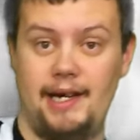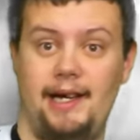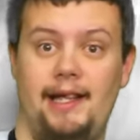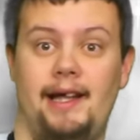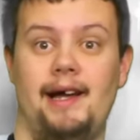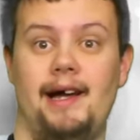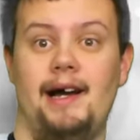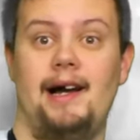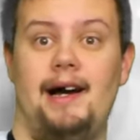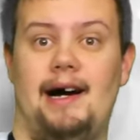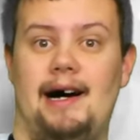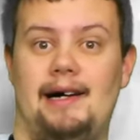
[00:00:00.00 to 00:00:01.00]

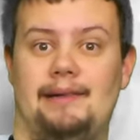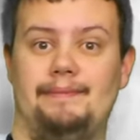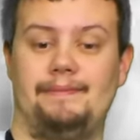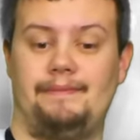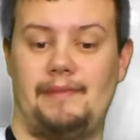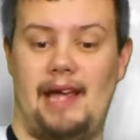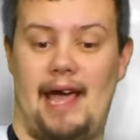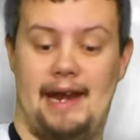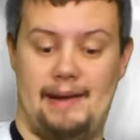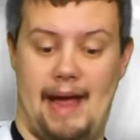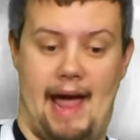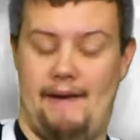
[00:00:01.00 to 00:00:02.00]

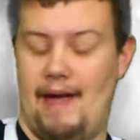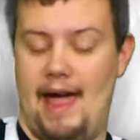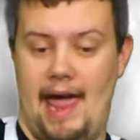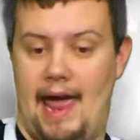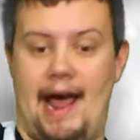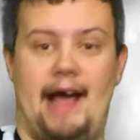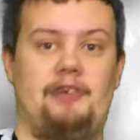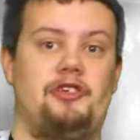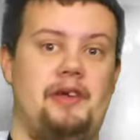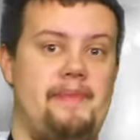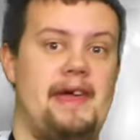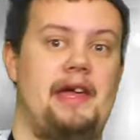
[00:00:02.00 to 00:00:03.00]
and it
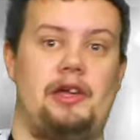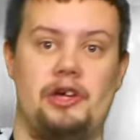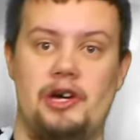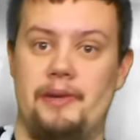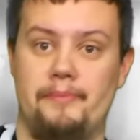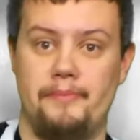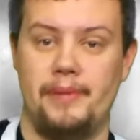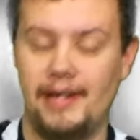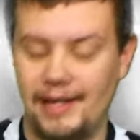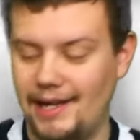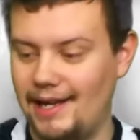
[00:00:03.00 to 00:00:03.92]
actually being good